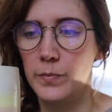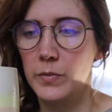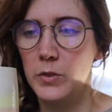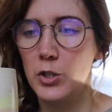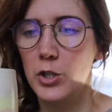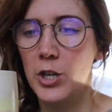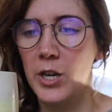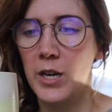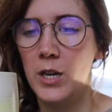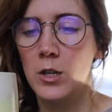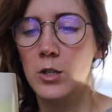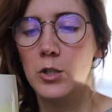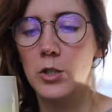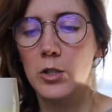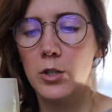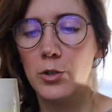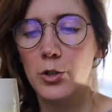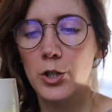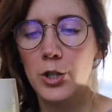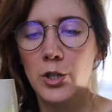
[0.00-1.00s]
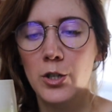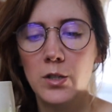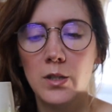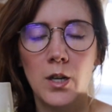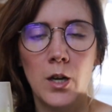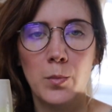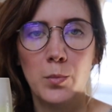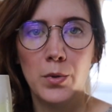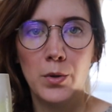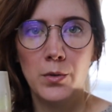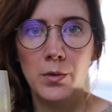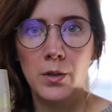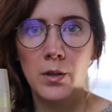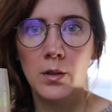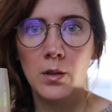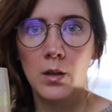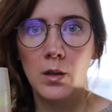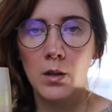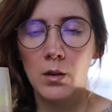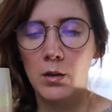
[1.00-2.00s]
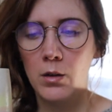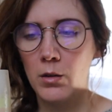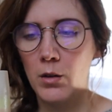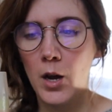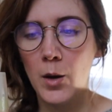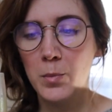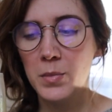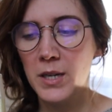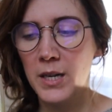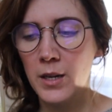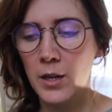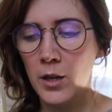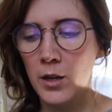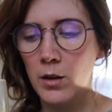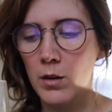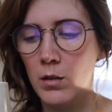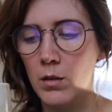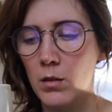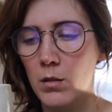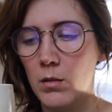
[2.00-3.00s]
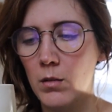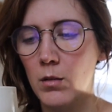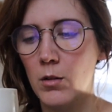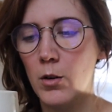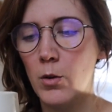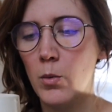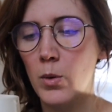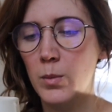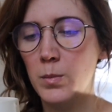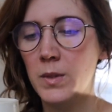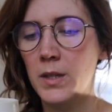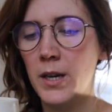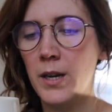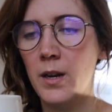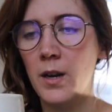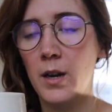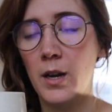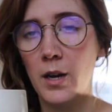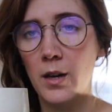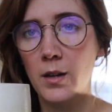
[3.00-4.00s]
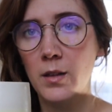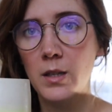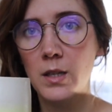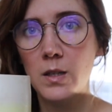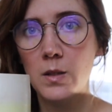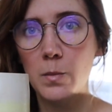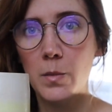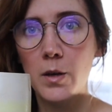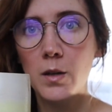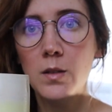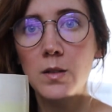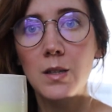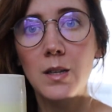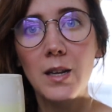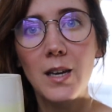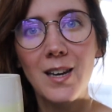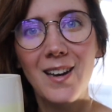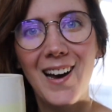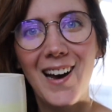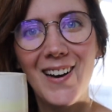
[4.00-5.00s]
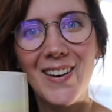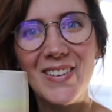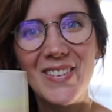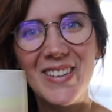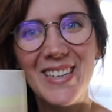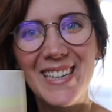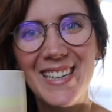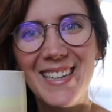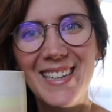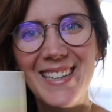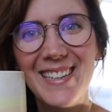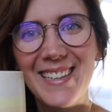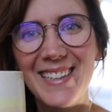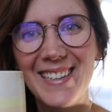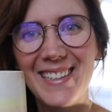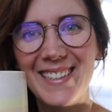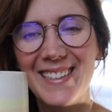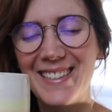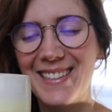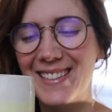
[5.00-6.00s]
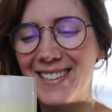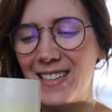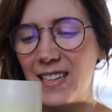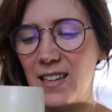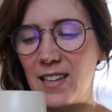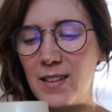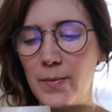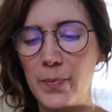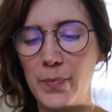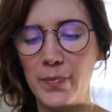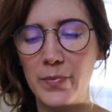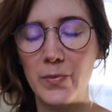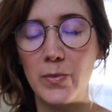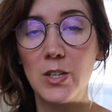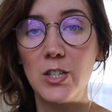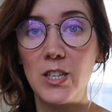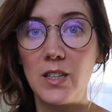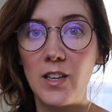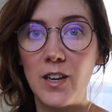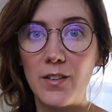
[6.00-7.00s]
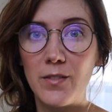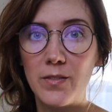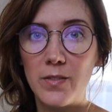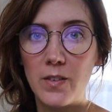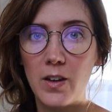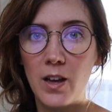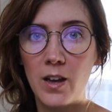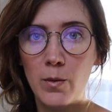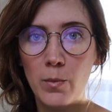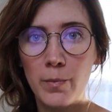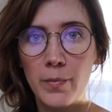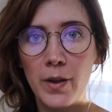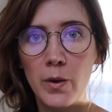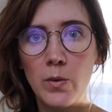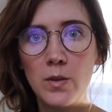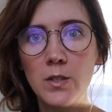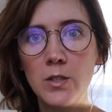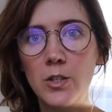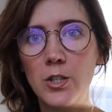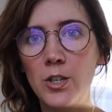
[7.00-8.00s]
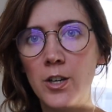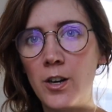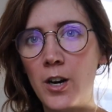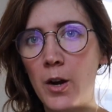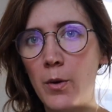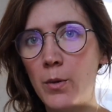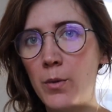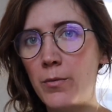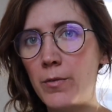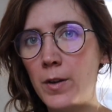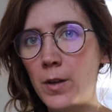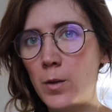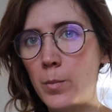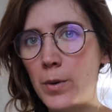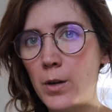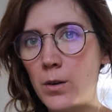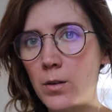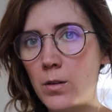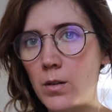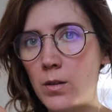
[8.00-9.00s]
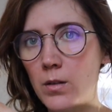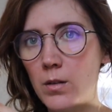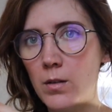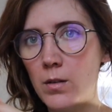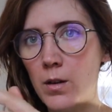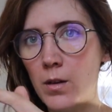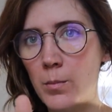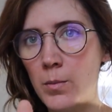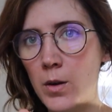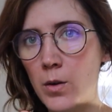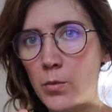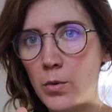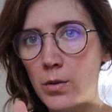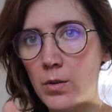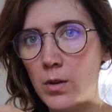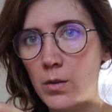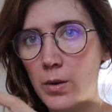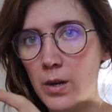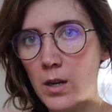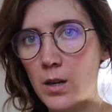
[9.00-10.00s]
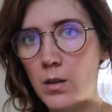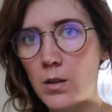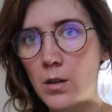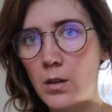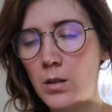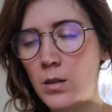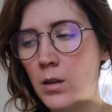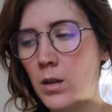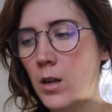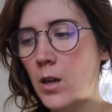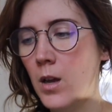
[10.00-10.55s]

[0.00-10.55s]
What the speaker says: changed. So she just updated her website and added these mugs, and I got one, which I love. I wasn't sure how I would feel about a mug with no handle,